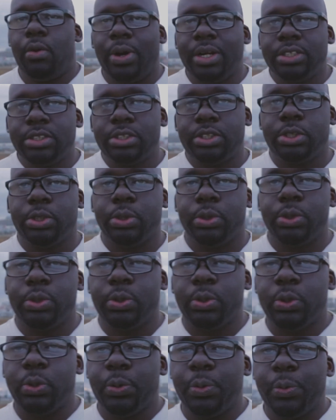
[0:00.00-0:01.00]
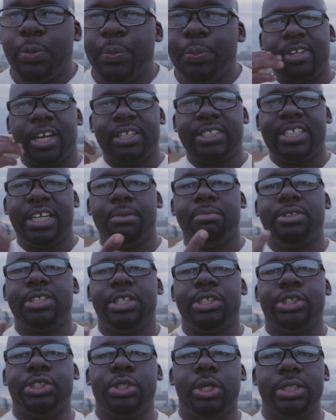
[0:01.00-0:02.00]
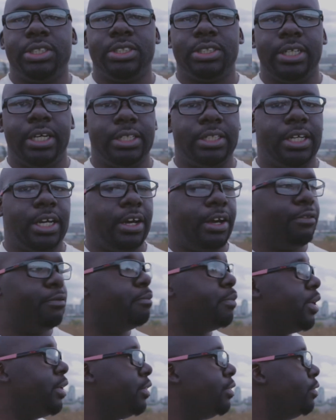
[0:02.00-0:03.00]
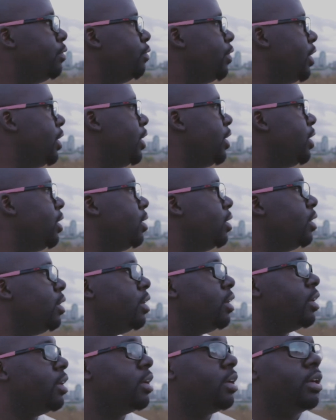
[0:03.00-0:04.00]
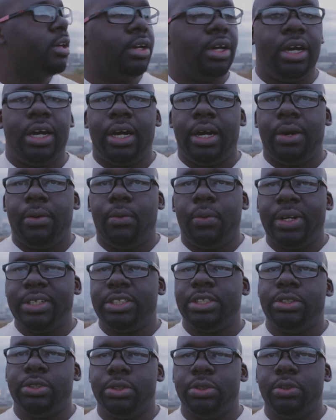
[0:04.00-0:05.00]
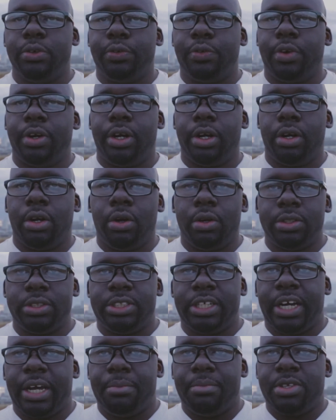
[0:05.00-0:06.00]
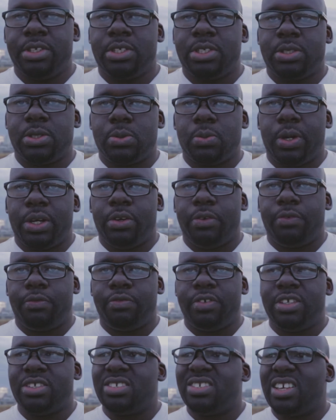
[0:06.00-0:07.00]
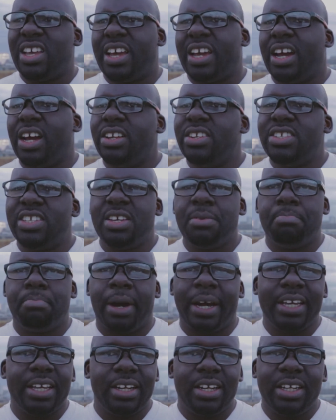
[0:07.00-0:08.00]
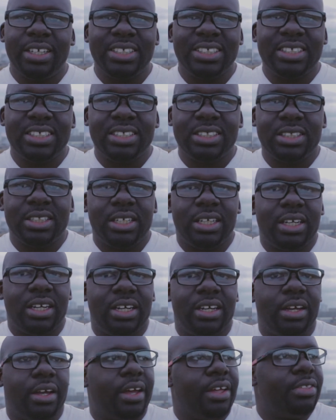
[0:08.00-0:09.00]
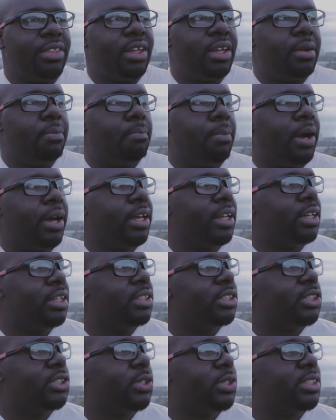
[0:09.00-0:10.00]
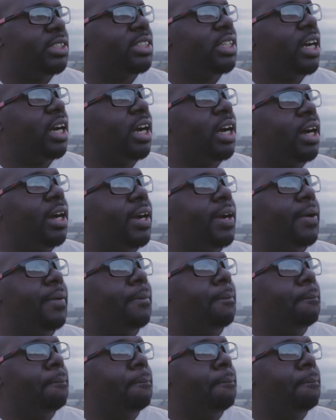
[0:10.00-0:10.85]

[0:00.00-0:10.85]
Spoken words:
want to attempt a shot that I've been really wanting to do for a long time. It's I can't say bucket list. I think bucket list shots are